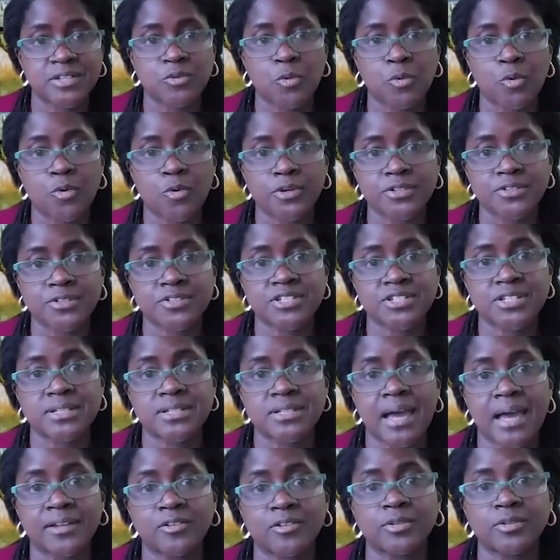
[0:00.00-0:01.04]
order to
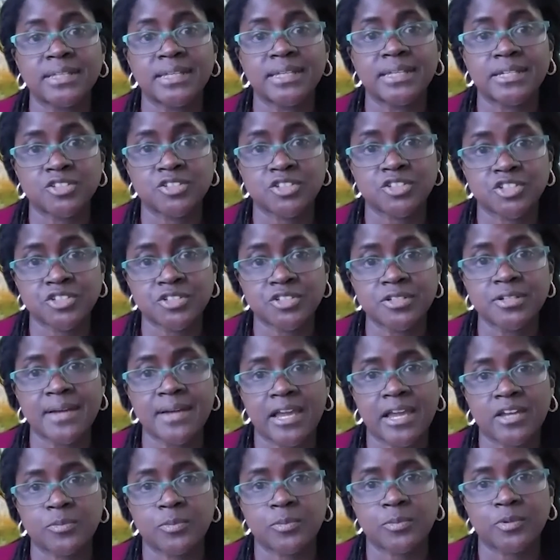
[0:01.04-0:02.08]
not only ensure
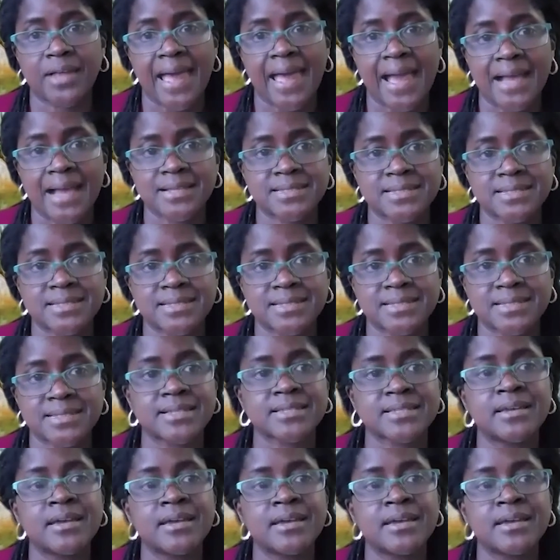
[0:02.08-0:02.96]
equitable access,